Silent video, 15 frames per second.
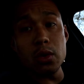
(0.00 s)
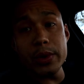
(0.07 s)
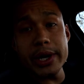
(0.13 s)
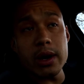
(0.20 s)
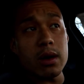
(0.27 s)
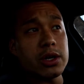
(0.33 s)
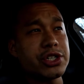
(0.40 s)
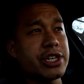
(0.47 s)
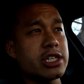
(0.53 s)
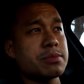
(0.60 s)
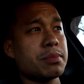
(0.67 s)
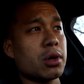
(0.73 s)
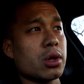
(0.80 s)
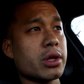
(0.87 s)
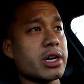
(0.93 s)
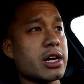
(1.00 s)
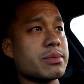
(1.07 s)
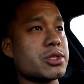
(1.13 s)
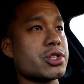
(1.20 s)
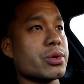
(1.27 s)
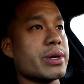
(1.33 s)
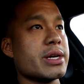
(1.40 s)
we are just pulling up
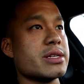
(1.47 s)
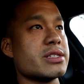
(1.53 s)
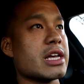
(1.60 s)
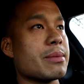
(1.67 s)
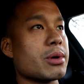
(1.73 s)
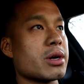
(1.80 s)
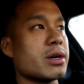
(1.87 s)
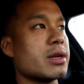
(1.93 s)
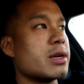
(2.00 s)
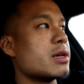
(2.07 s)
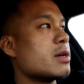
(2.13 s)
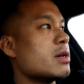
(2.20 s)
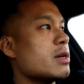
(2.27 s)
to his neighborhood.